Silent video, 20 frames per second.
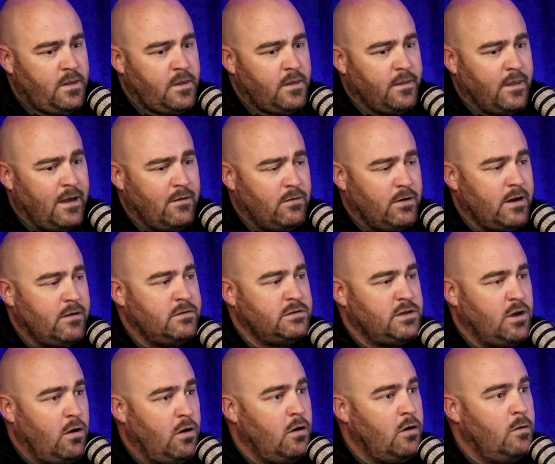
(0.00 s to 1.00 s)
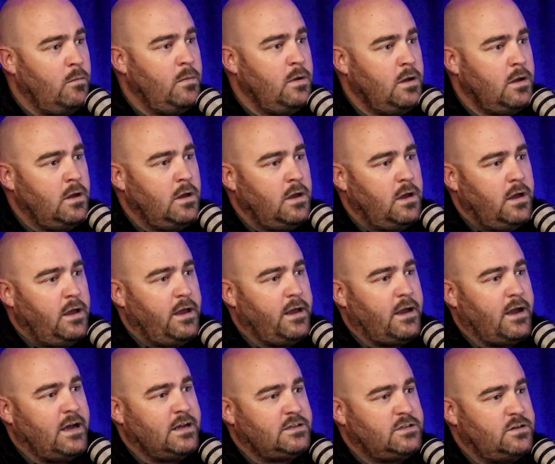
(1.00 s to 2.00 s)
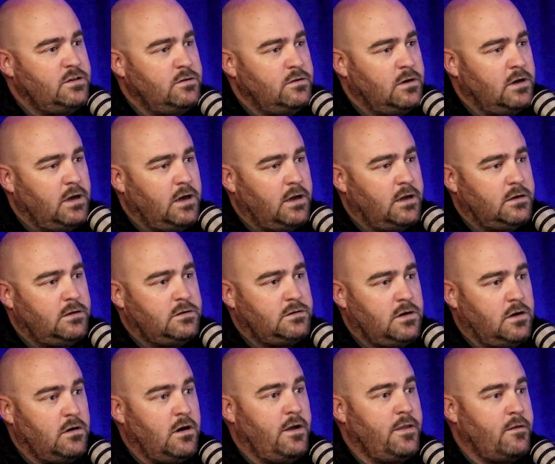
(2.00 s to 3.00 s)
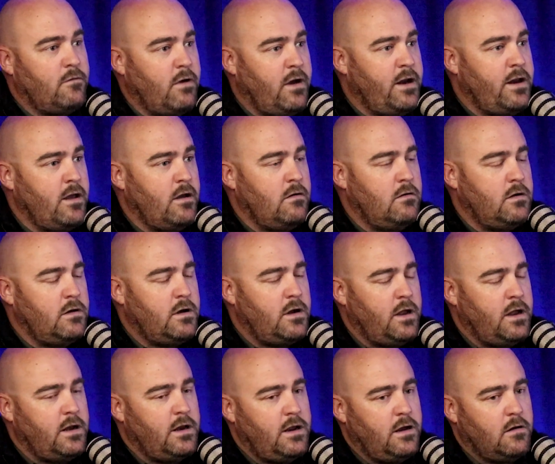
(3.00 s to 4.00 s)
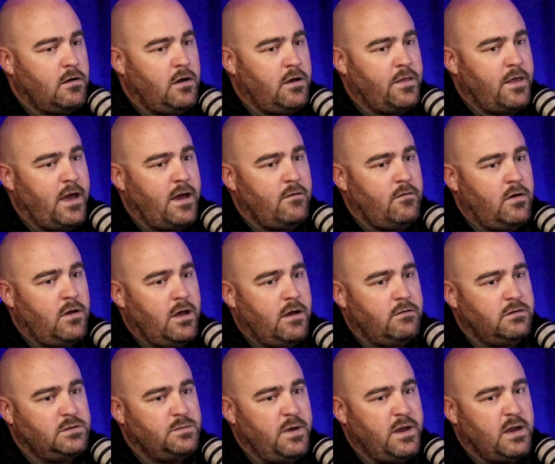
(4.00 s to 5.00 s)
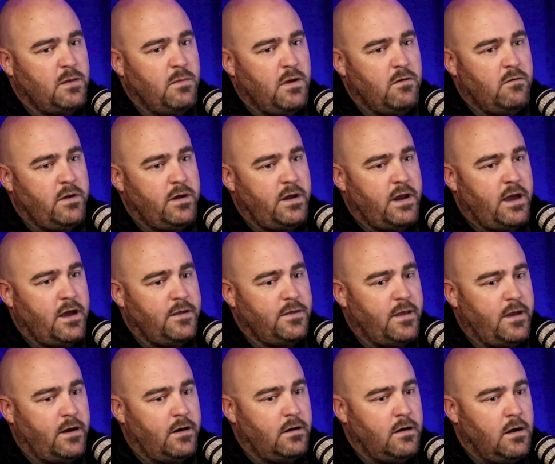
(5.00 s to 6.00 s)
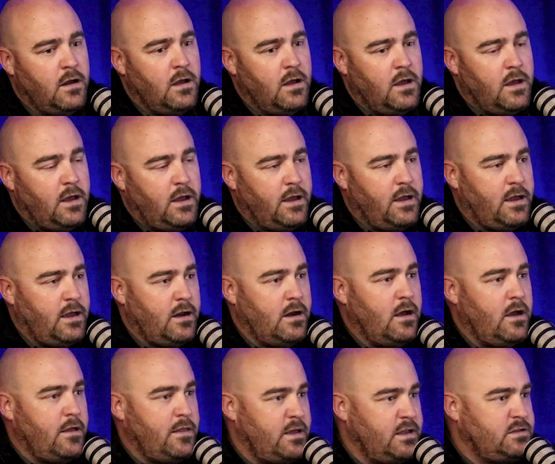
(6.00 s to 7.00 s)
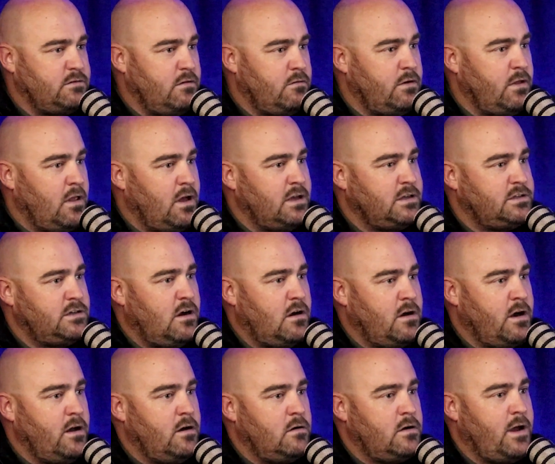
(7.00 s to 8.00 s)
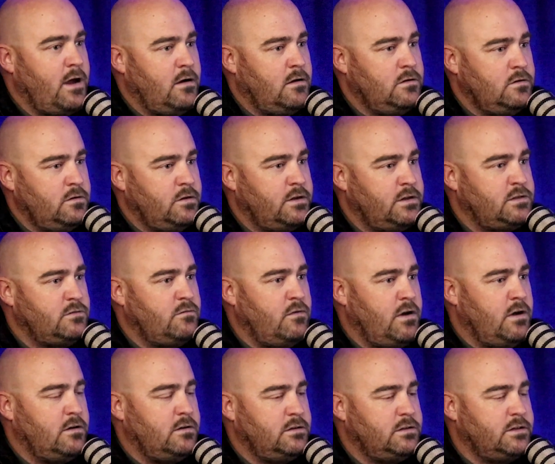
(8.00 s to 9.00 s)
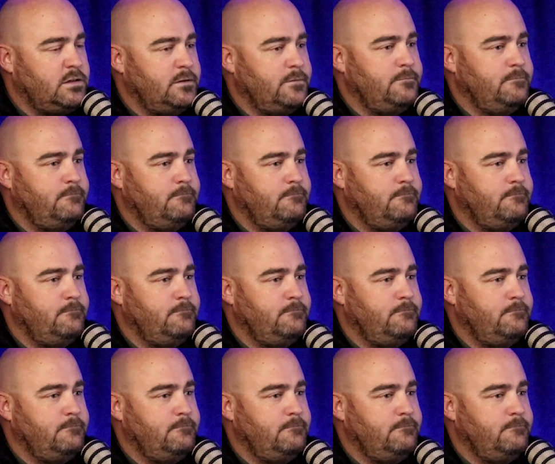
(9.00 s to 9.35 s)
that when I was home and got to turn on the radio and hear all that while I was making my way down there. And that's when we lost Darnell Calhoun as well. So,